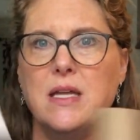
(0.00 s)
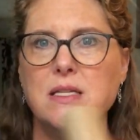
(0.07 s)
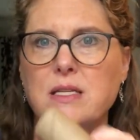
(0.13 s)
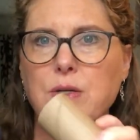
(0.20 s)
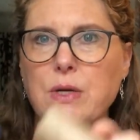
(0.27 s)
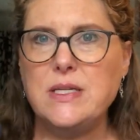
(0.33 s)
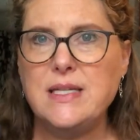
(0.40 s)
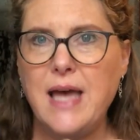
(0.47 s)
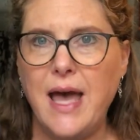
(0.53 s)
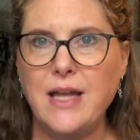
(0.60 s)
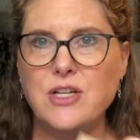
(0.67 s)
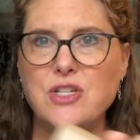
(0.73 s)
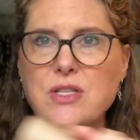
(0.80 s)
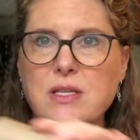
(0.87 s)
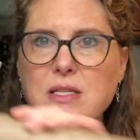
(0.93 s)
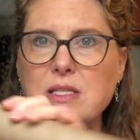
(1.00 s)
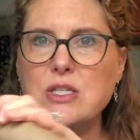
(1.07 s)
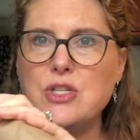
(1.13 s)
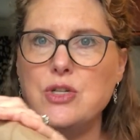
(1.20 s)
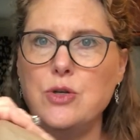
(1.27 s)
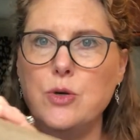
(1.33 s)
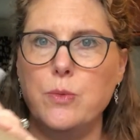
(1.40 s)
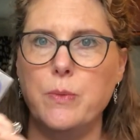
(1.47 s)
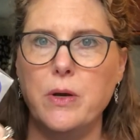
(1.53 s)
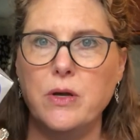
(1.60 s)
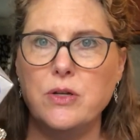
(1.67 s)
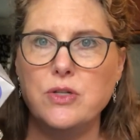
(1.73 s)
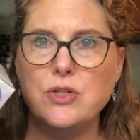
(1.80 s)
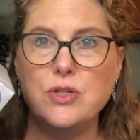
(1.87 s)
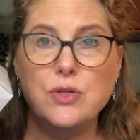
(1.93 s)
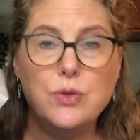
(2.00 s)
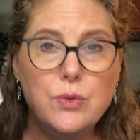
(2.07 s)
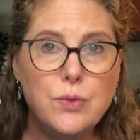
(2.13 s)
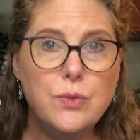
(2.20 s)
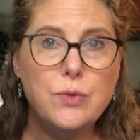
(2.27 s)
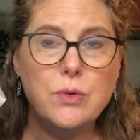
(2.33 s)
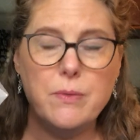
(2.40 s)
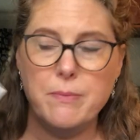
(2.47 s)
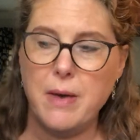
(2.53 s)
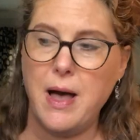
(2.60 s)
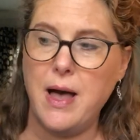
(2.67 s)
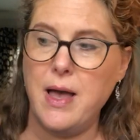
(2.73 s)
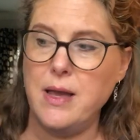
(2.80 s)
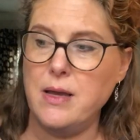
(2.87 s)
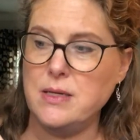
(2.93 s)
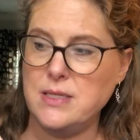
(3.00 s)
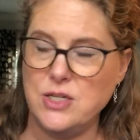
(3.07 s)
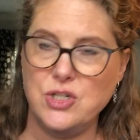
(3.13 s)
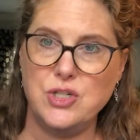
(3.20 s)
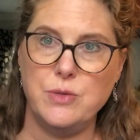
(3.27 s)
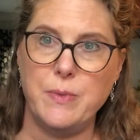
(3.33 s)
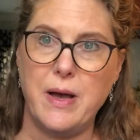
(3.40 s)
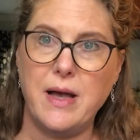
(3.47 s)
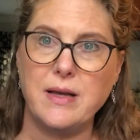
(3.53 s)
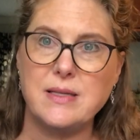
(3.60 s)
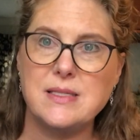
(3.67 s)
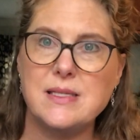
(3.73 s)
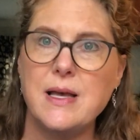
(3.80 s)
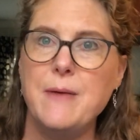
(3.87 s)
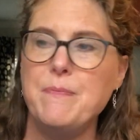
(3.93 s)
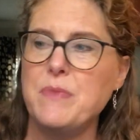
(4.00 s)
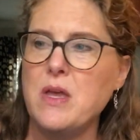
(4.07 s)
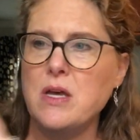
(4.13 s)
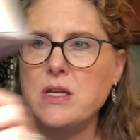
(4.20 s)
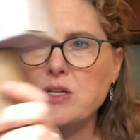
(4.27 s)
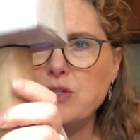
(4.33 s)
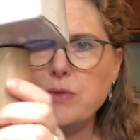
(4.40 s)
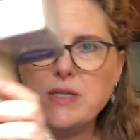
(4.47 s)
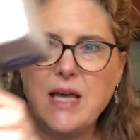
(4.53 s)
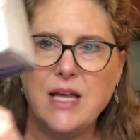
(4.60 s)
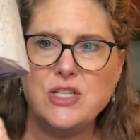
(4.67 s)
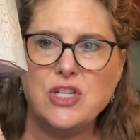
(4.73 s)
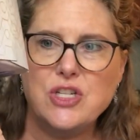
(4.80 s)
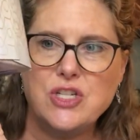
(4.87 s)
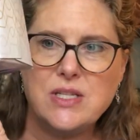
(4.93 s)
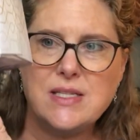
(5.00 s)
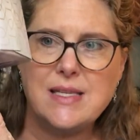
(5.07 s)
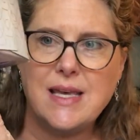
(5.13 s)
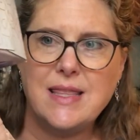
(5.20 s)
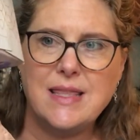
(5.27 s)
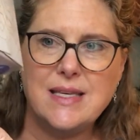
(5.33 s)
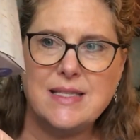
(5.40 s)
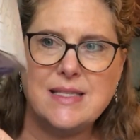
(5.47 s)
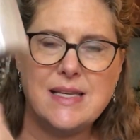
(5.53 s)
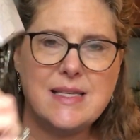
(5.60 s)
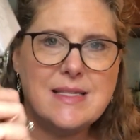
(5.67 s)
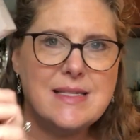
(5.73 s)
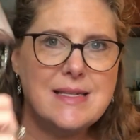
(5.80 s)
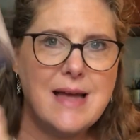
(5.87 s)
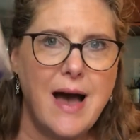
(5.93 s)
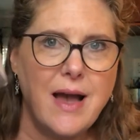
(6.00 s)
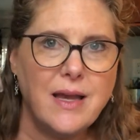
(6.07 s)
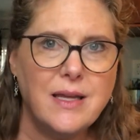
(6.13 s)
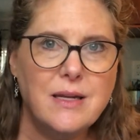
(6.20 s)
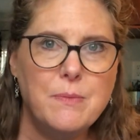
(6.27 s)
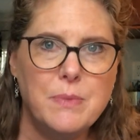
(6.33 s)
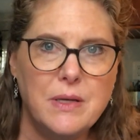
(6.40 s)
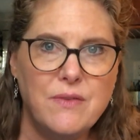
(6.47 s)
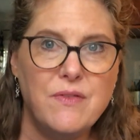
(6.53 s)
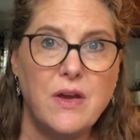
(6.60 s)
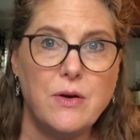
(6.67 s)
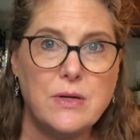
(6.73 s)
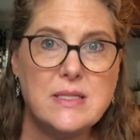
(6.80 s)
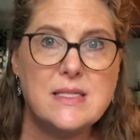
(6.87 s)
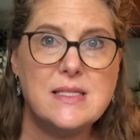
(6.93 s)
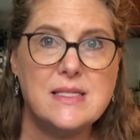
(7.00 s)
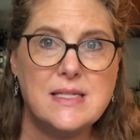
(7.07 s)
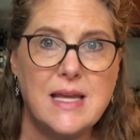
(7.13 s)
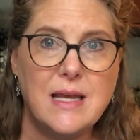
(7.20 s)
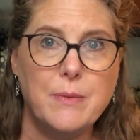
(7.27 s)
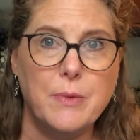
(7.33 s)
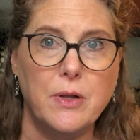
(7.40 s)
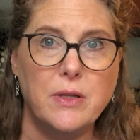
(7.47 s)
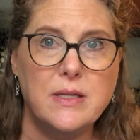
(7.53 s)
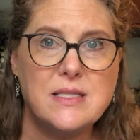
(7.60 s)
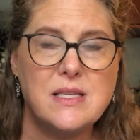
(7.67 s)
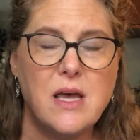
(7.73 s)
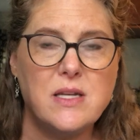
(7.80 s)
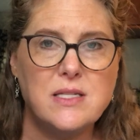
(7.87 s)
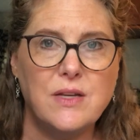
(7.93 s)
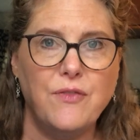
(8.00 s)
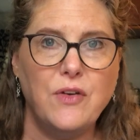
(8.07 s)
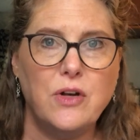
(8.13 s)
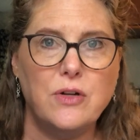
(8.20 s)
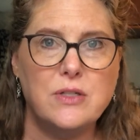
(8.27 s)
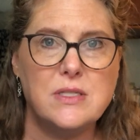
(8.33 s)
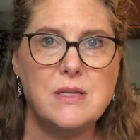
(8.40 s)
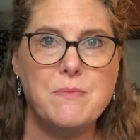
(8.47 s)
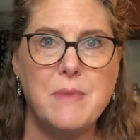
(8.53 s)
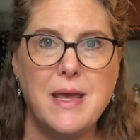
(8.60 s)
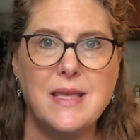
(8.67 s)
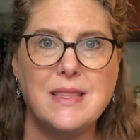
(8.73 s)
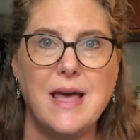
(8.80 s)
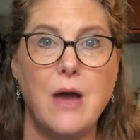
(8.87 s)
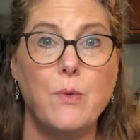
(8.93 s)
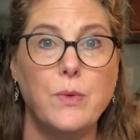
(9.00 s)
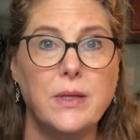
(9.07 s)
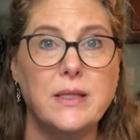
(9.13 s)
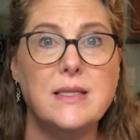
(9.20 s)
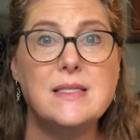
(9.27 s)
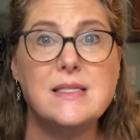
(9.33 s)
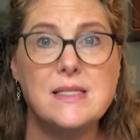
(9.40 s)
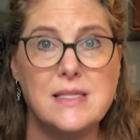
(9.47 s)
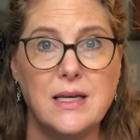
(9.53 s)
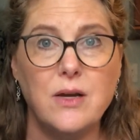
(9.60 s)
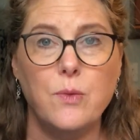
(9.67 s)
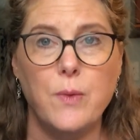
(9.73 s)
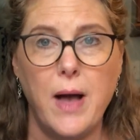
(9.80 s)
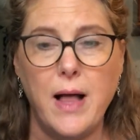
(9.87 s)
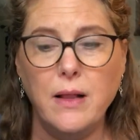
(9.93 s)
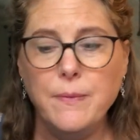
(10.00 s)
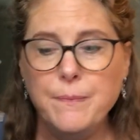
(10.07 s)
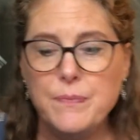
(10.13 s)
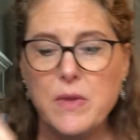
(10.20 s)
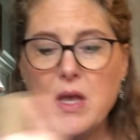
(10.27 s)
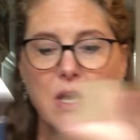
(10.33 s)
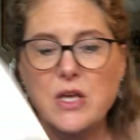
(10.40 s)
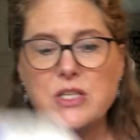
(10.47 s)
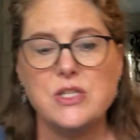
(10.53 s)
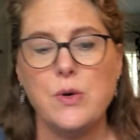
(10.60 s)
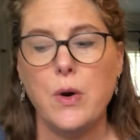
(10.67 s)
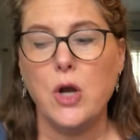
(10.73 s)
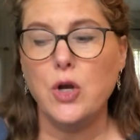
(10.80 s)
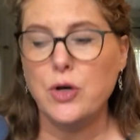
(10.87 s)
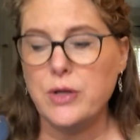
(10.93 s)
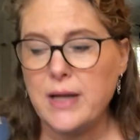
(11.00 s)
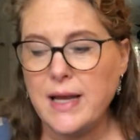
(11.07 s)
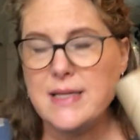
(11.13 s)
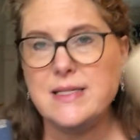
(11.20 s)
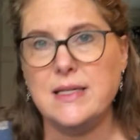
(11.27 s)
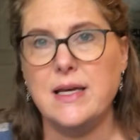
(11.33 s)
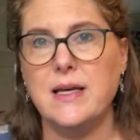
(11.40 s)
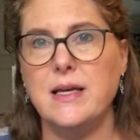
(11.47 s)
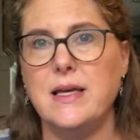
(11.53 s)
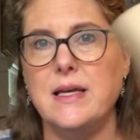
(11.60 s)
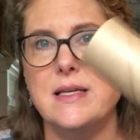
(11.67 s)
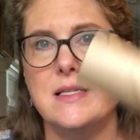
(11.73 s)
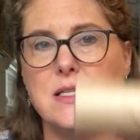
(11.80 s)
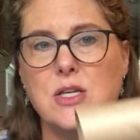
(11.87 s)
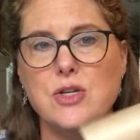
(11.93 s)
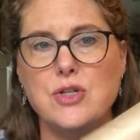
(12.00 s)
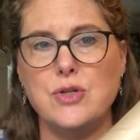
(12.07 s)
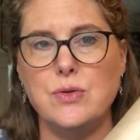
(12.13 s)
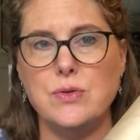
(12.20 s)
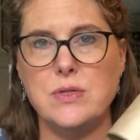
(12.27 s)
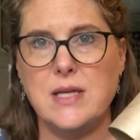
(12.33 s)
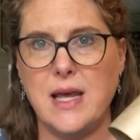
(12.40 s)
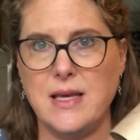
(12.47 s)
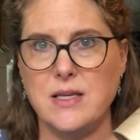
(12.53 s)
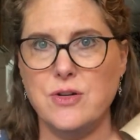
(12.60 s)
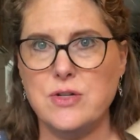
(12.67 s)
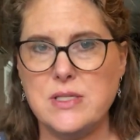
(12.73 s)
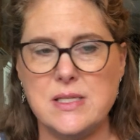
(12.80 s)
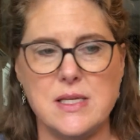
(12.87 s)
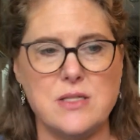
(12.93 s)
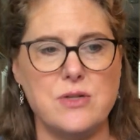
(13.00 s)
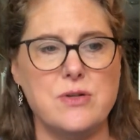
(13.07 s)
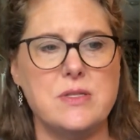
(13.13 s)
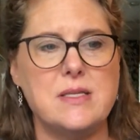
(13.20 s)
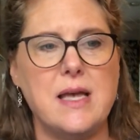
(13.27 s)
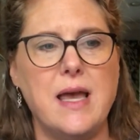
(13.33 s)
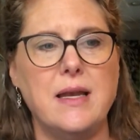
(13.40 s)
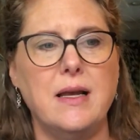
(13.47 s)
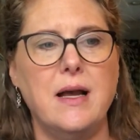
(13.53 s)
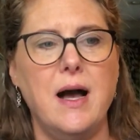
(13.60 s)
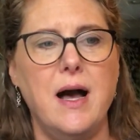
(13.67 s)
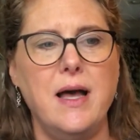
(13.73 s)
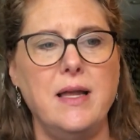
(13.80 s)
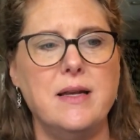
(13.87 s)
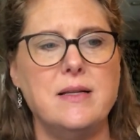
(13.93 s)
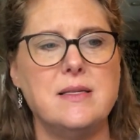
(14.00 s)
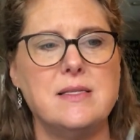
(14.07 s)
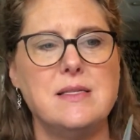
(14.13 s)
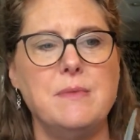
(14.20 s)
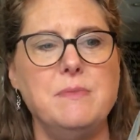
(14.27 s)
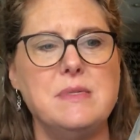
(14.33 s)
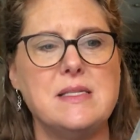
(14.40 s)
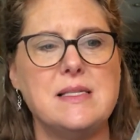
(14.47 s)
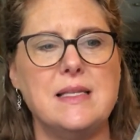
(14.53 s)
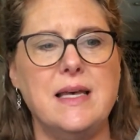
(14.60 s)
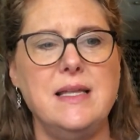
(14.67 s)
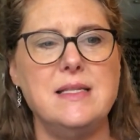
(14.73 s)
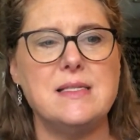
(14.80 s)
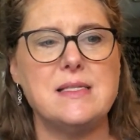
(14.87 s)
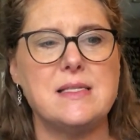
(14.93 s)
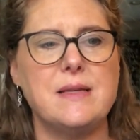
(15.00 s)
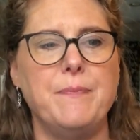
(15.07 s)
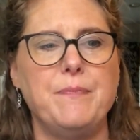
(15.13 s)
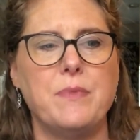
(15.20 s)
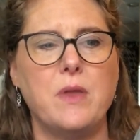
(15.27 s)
to attach this tube to my tissue box, to attach it just like this is not going to be very stable. It's difficult to make that really stick well. So a good idea is to take your scissors and cut some slits